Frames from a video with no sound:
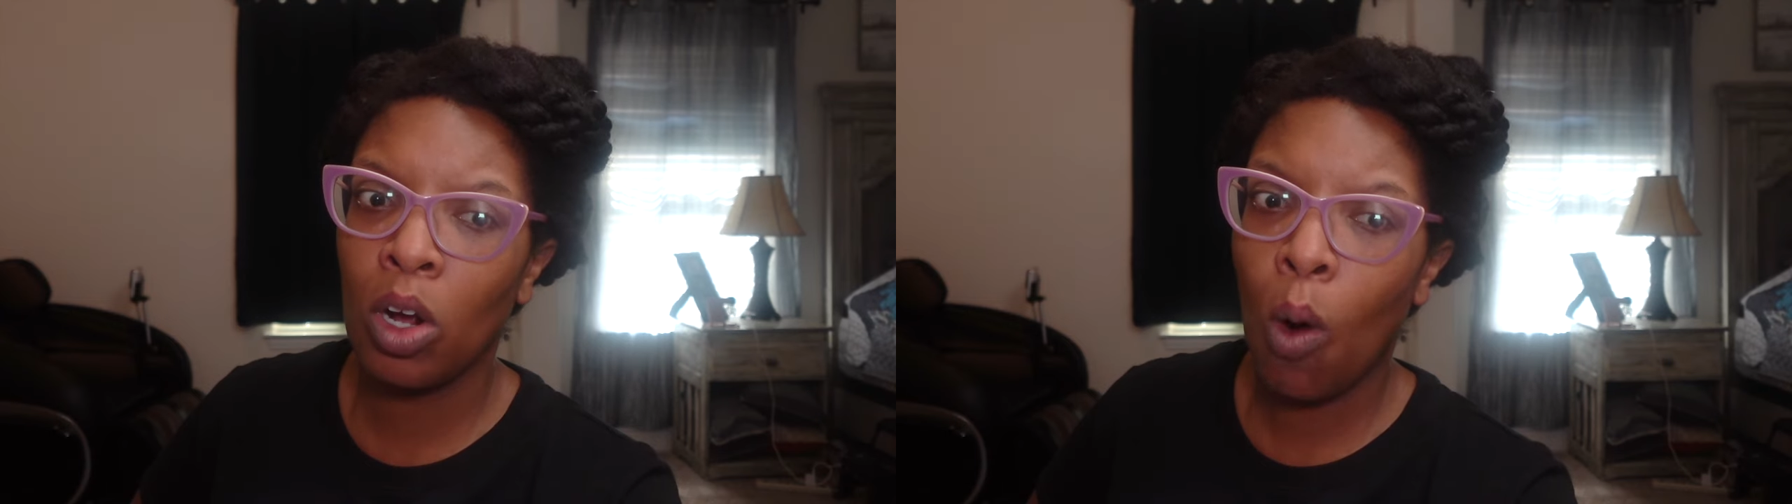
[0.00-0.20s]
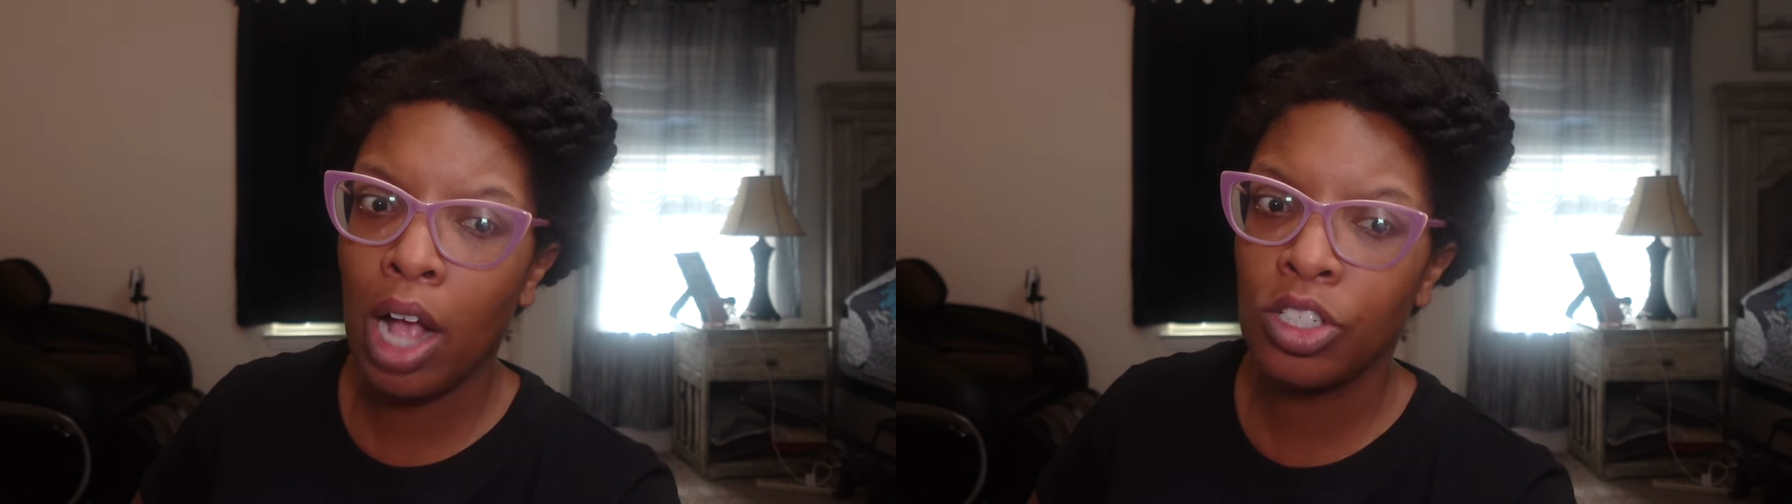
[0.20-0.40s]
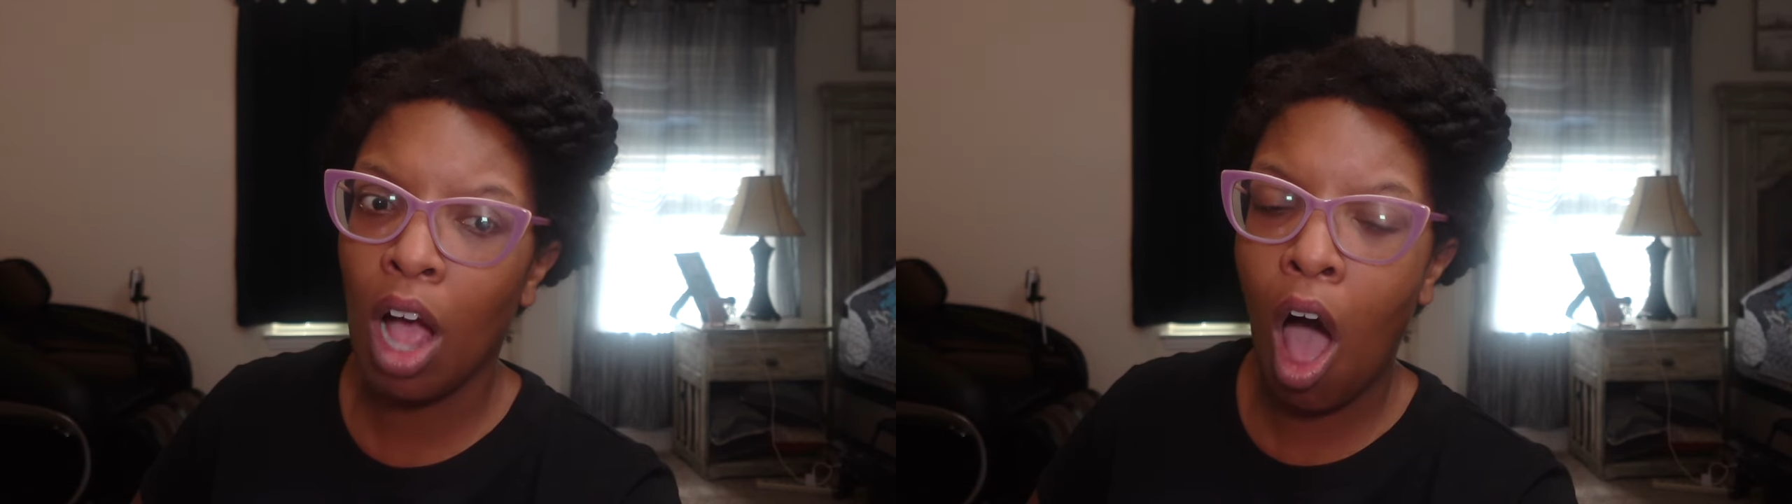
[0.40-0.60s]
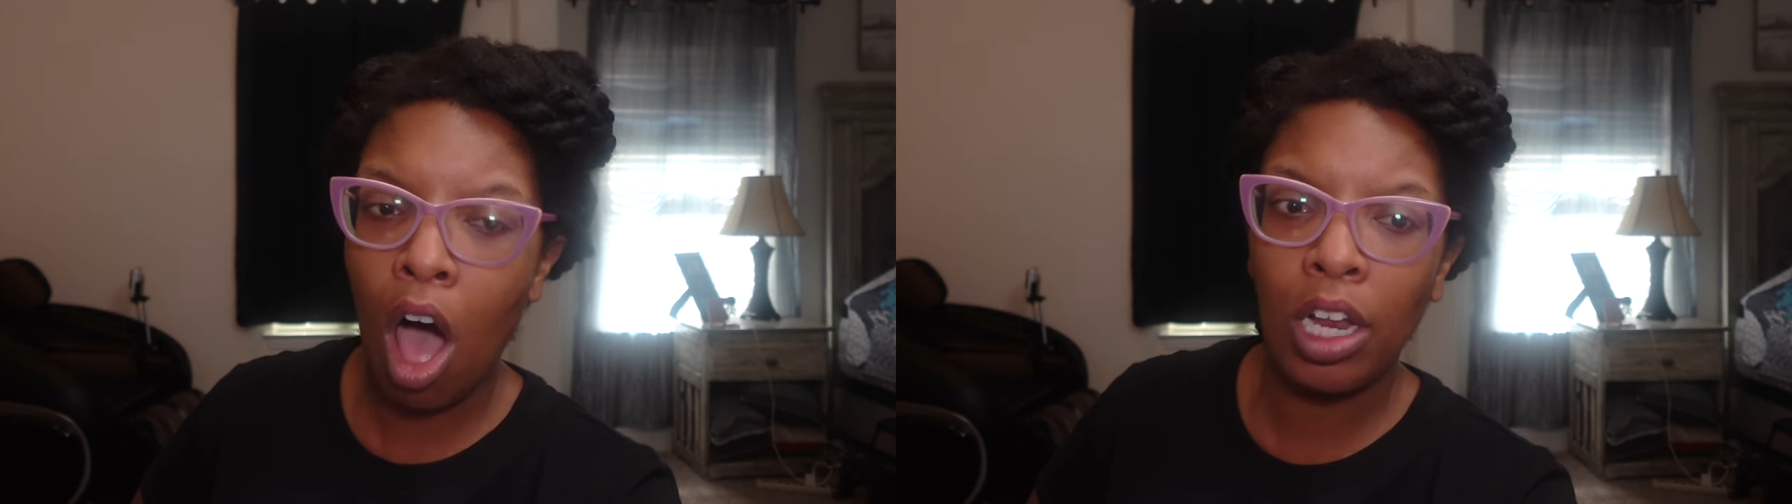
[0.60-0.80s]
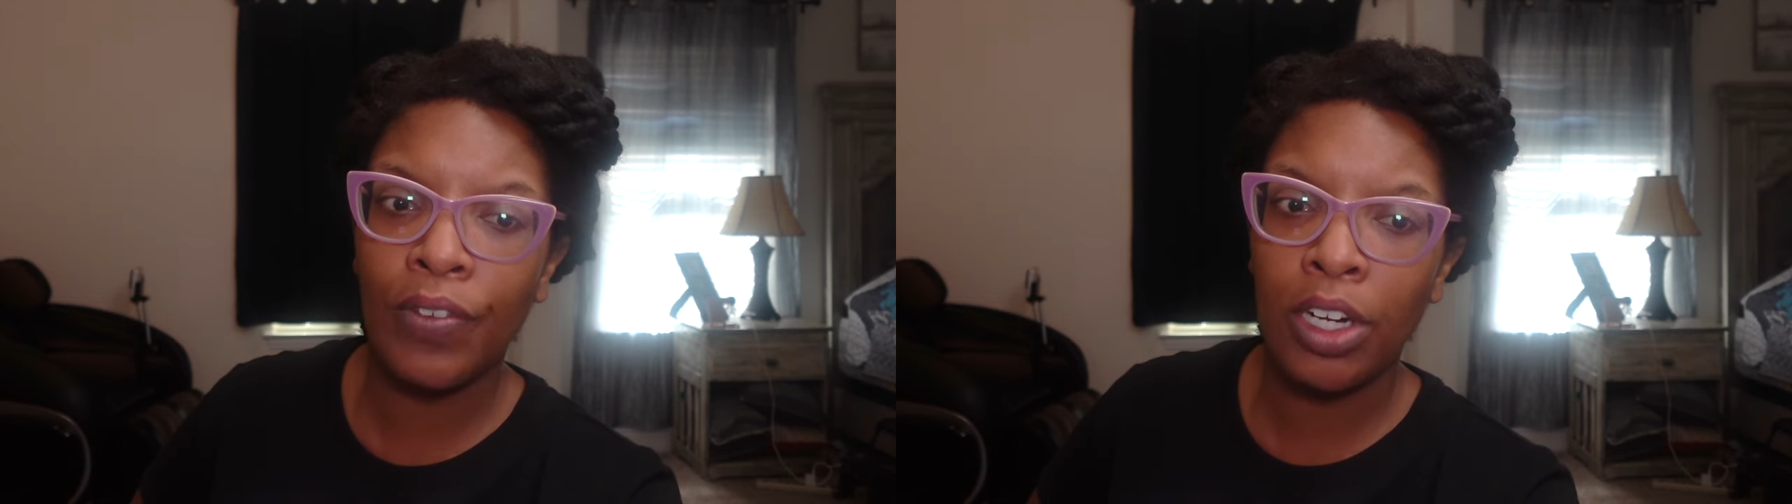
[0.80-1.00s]
watch
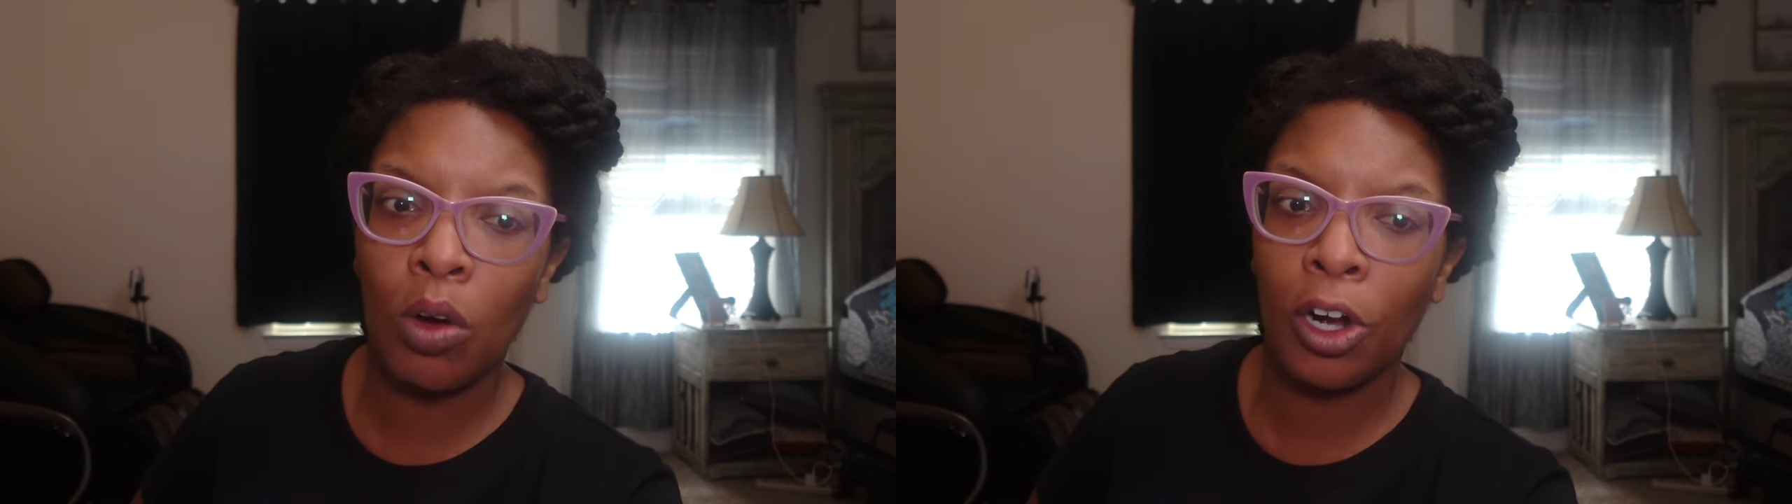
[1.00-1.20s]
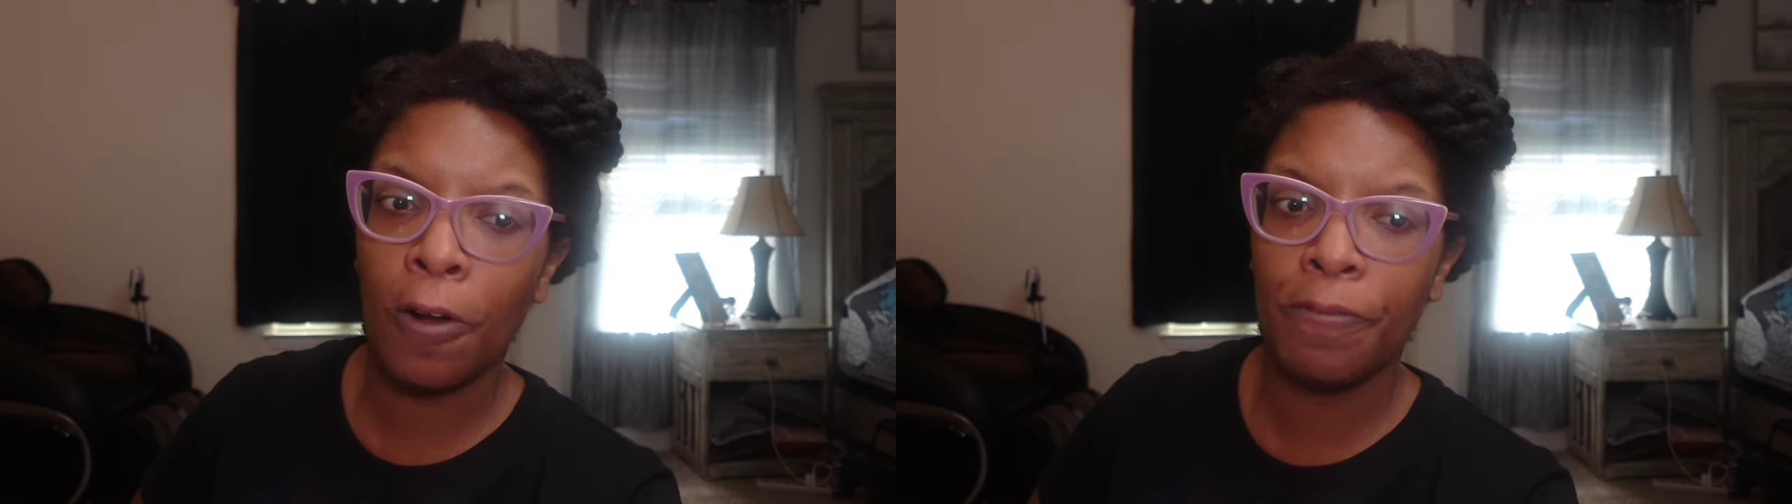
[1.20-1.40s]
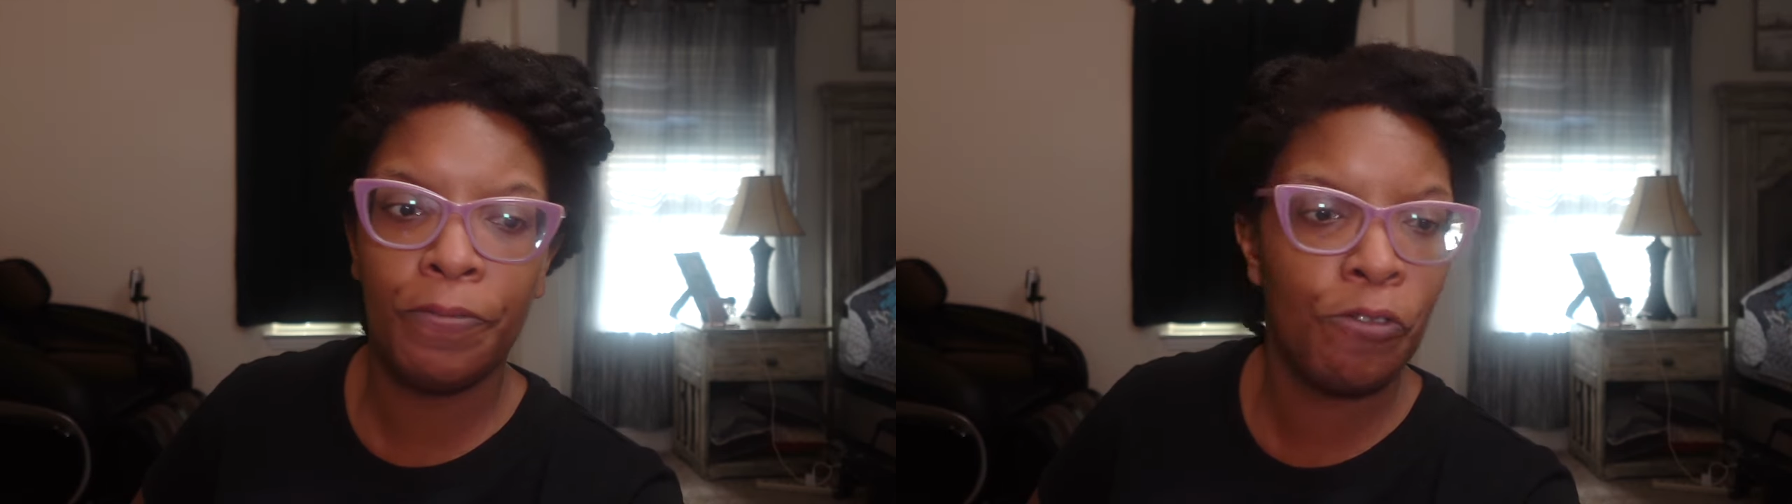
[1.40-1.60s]
all of it on her